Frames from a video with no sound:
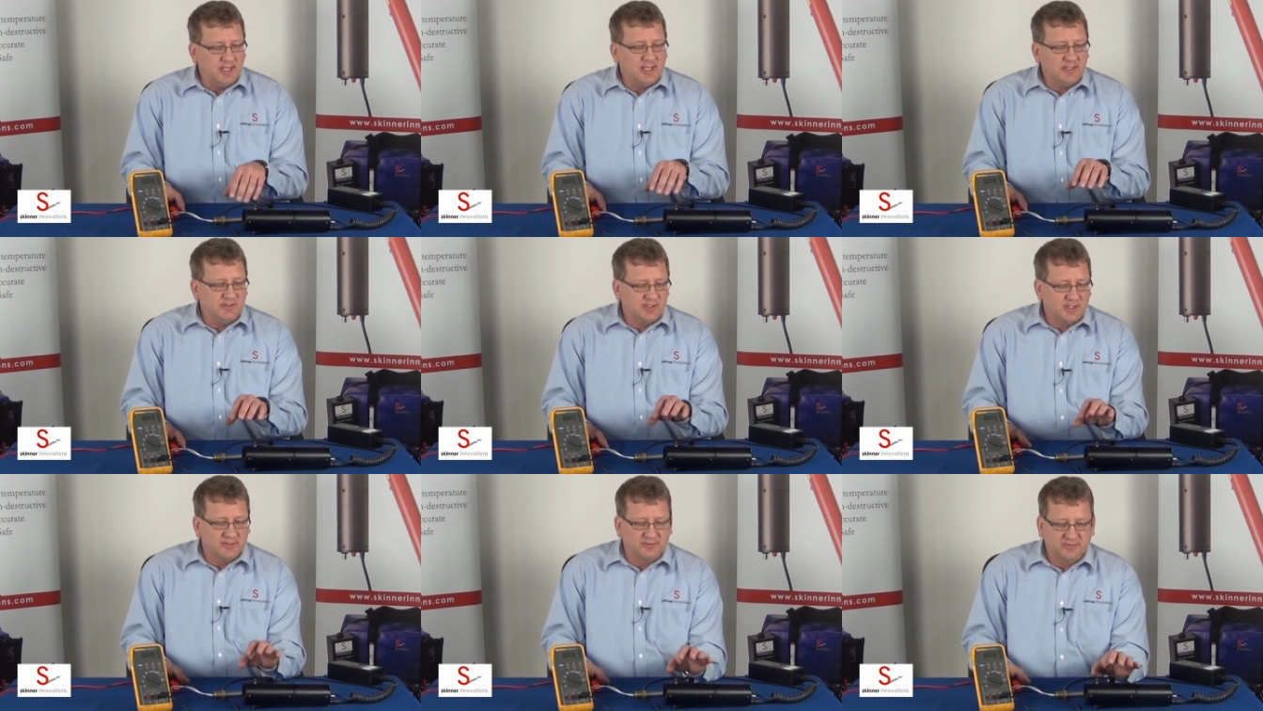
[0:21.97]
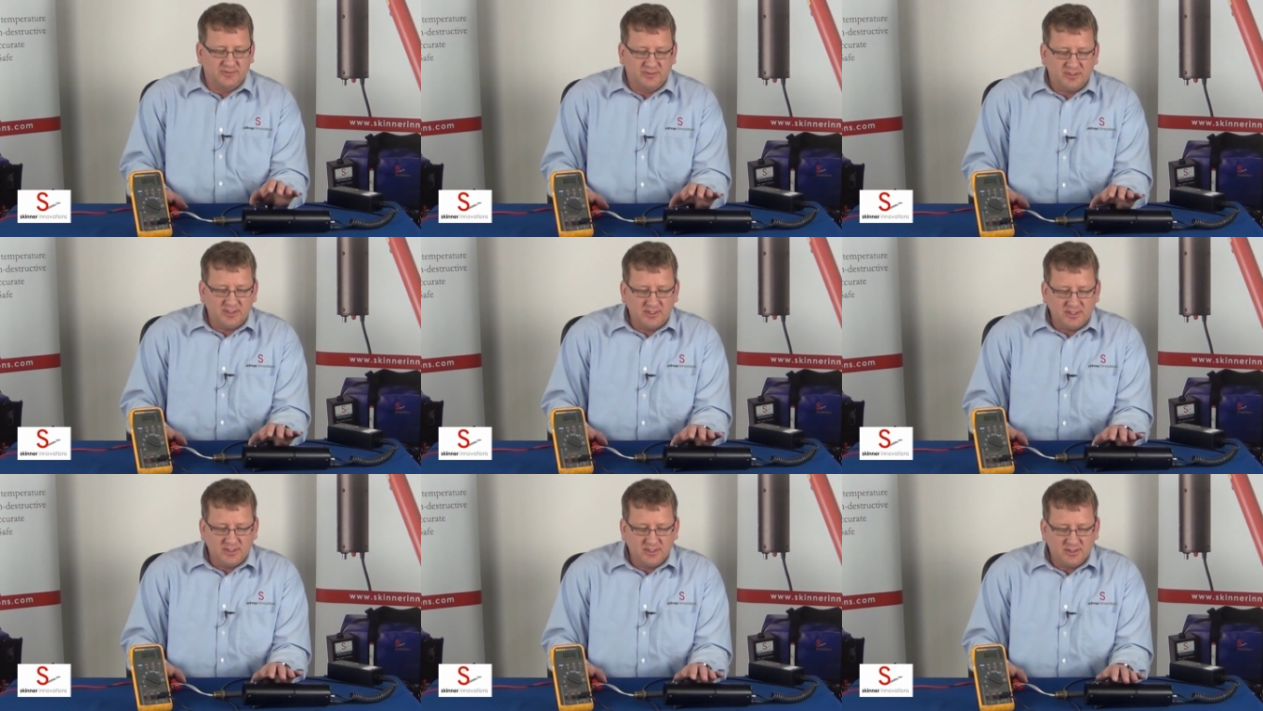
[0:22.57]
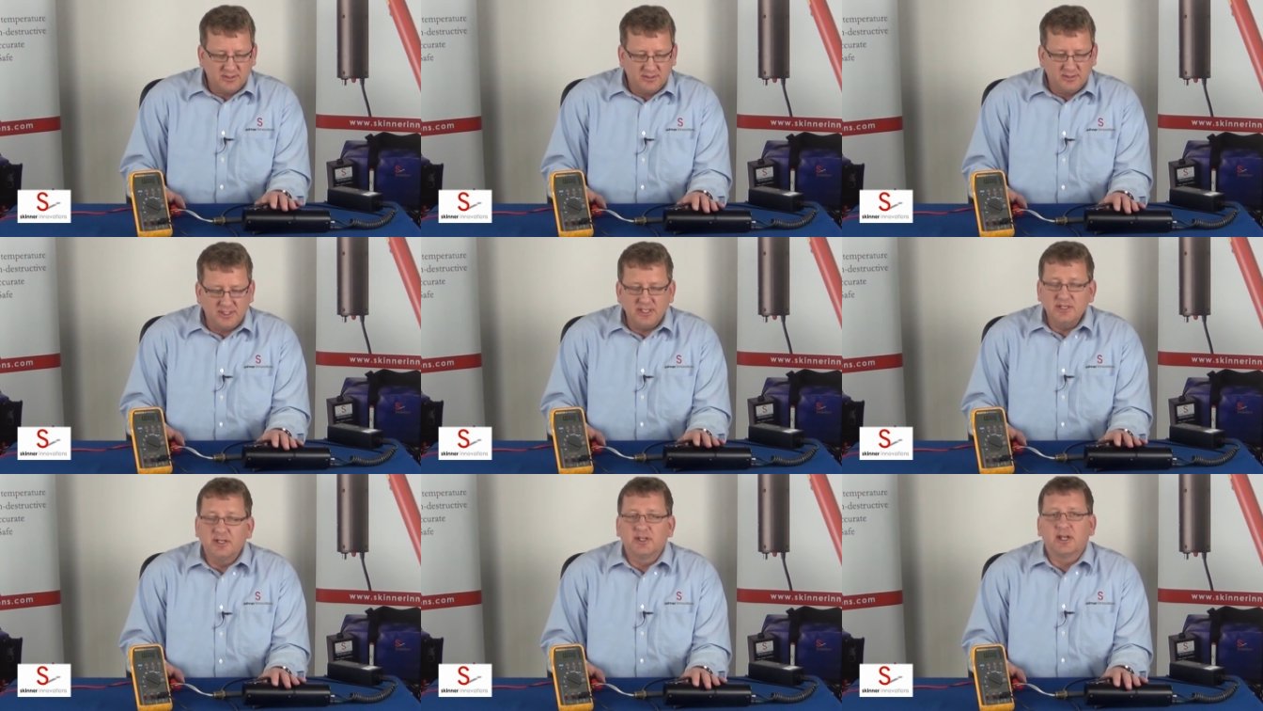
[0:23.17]
H S T
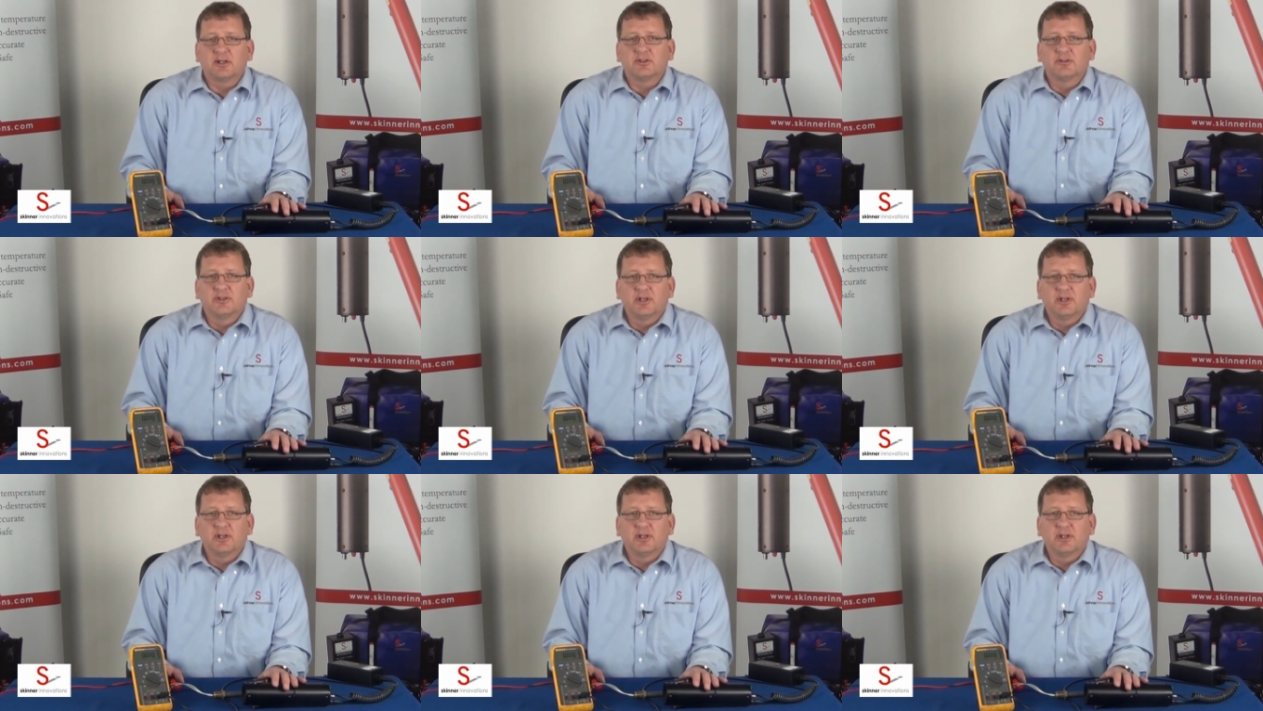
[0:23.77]
heat detector